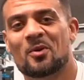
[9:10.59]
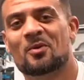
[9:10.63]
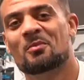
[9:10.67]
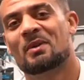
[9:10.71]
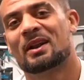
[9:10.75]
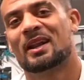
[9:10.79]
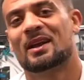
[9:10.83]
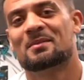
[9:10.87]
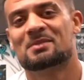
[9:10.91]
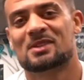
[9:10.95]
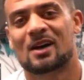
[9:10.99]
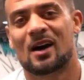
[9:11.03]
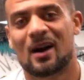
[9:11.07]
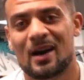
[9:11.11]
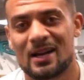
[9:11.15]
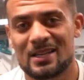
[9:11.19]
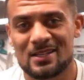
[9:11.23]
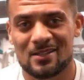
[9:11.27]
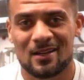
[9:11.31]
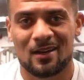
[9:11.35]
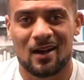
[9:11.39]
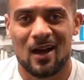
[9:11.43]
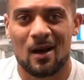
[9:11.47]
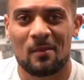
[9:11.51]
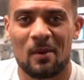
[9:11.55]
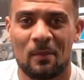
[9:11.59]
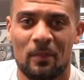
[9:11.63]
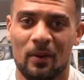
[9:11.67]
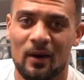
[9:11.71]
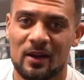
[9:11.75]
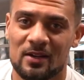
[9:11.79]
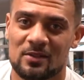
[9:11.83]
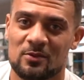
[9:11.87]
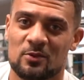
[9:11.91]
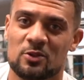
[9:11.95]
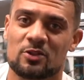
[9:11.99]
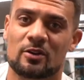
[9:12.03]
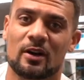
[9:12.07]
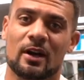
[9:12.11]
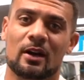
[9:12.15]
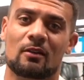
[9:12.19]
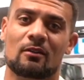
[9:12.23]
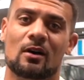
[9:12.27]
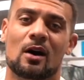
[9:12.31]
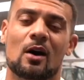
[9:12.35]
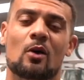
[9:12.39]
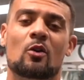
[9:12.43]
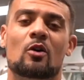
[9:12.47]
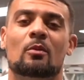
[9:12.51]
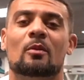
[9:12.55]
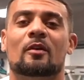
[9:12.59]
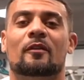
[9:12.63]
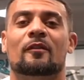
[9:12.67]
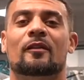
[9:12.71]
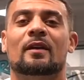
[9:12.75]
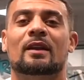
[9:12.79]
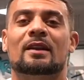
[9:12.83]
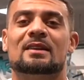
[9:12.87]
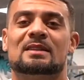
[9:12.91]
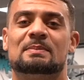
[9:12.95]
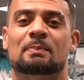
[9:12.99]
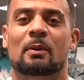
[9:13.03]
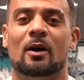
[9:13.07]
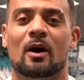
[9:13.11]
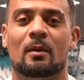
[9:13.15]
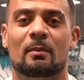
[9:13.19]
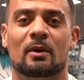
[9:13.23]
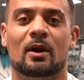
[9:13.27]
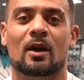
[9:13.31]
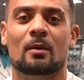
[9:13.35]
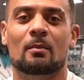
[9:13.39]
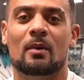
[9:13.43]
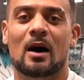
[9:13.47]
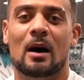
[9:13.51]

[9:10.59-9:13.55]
My name's Isaac. I'm a personal trainer at Ultimate Fitness Birmingham.